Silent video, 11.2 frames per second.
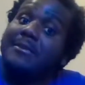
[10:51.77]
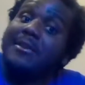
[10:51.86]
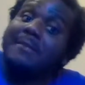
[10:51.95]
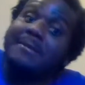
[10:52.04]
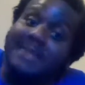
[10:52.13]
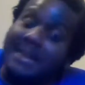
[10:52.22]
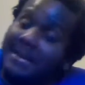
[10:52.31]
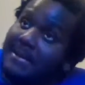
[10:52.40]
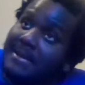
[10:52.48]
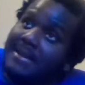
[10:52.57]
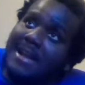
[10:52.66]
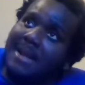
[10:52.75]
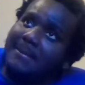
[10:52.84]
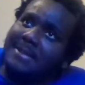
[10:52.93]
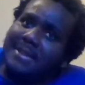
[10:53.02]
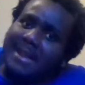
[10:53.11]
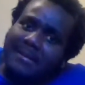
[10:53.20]
But then
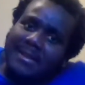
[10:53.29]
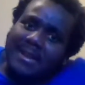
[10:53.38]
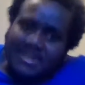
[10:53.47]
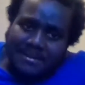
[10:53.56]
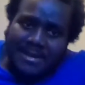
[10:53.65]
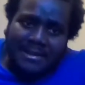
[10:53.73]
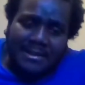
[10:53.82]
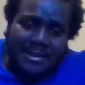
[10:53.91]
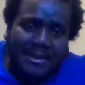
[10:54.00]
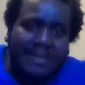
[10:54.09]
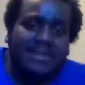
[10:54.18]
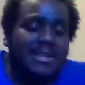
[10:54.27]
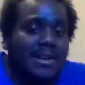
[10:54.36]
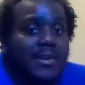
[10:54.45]
Nebula ends up killing her. It's like,